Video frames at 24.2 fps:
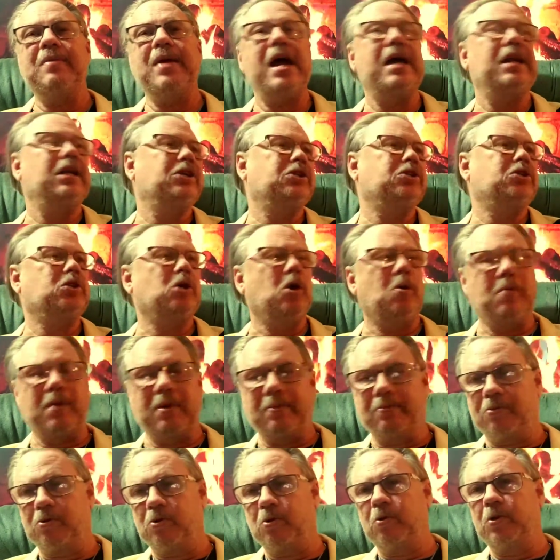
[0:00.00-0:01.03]
came out at Show Me
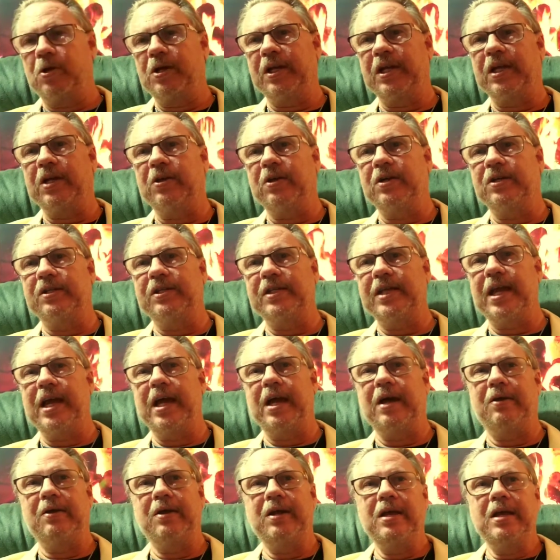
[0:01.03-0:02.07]
Brewing here in
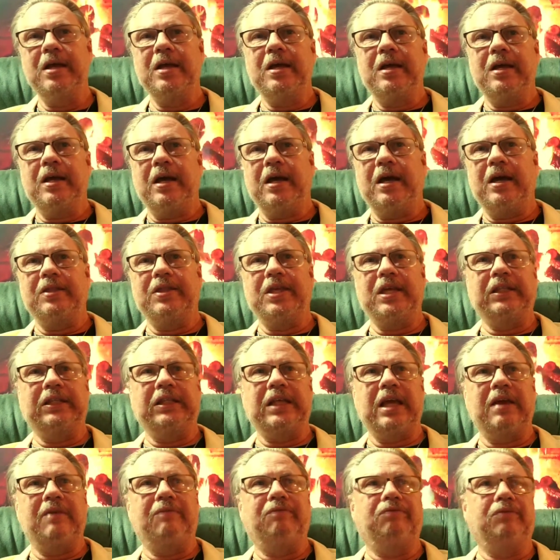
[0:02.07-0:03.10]
town. That
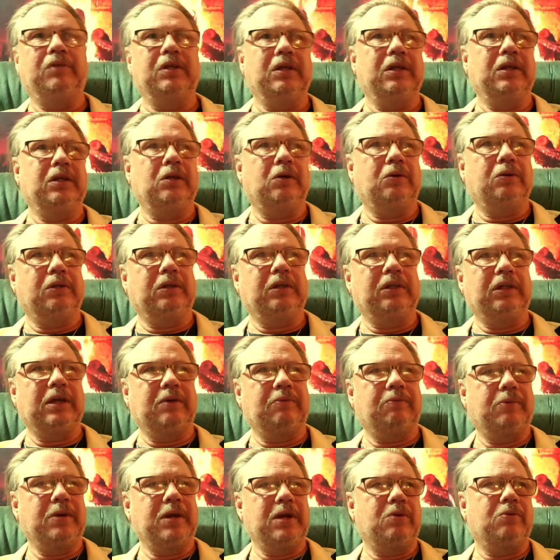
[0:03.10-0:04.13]
they've
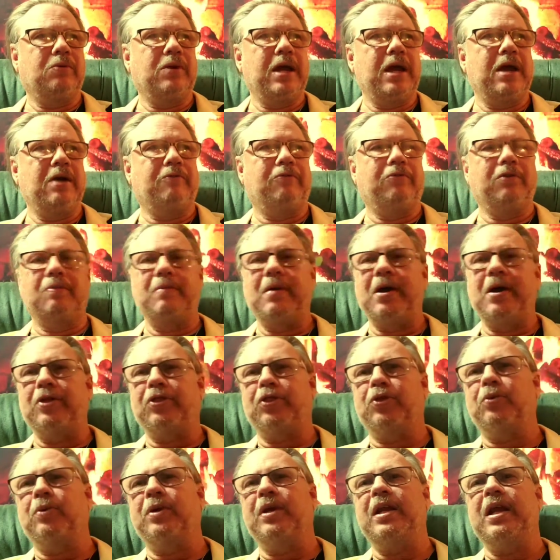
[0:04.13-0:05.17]
been around for
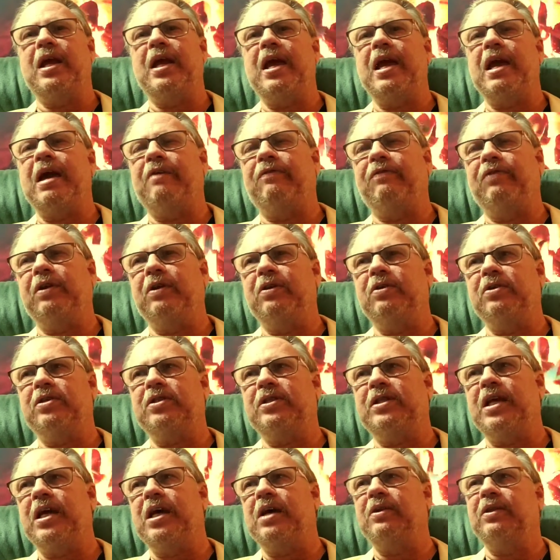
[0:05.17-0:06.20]
about 3.5
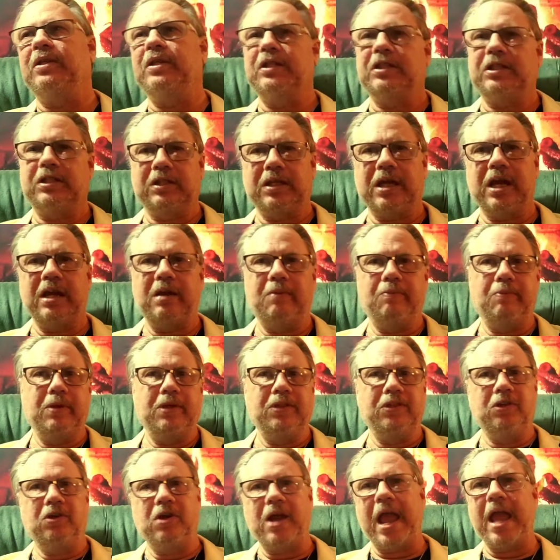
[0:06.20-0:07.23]
years now. This has kind of
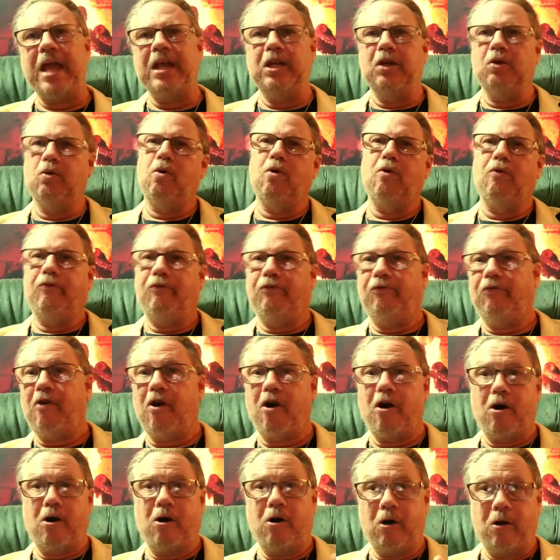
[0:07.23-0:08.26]
been their annual
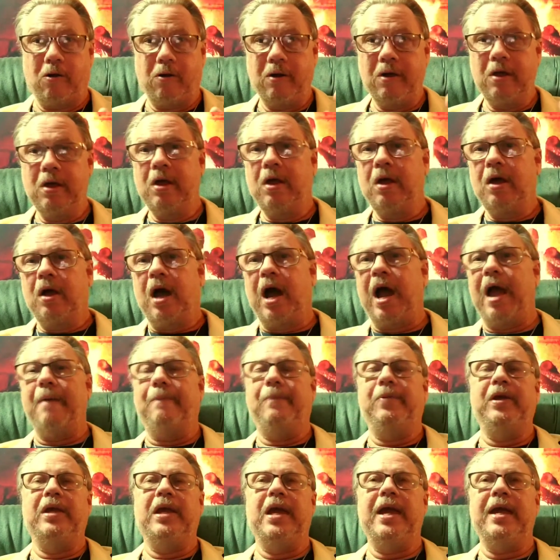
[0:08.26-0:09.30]
fall
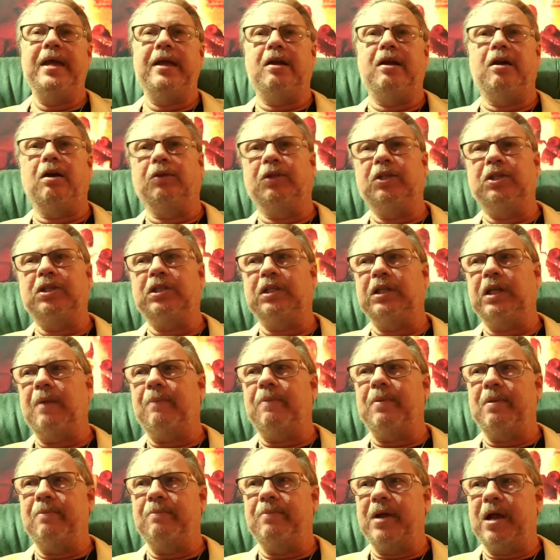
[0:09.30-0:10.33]
IPA called the
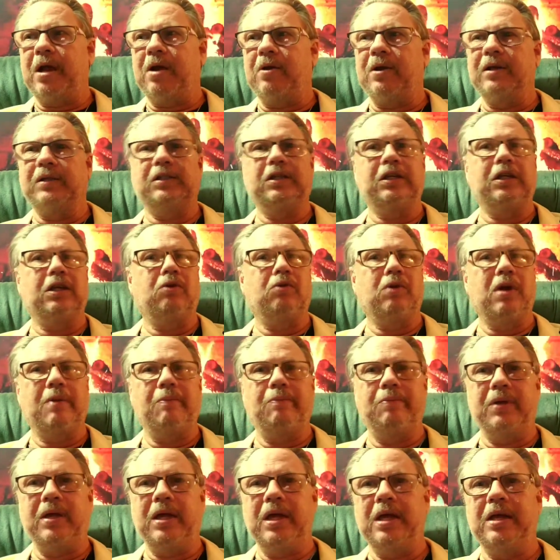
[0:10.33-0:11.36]
Sleeping Bear. It's a
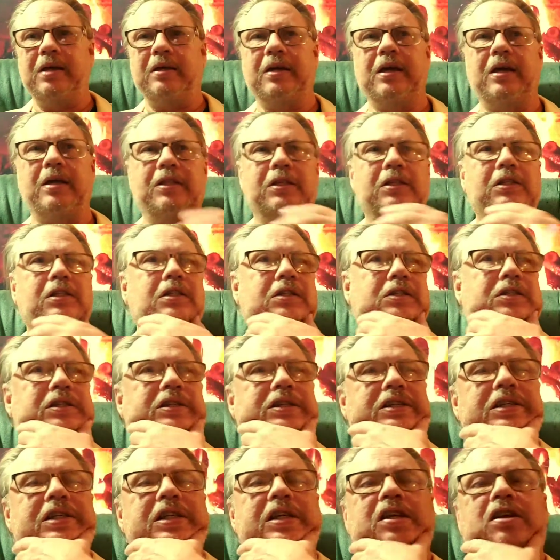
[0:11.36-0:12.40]
great big.
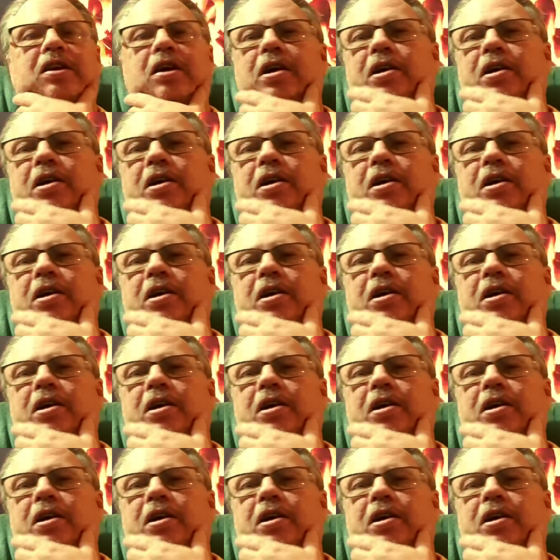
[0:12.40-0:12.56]
This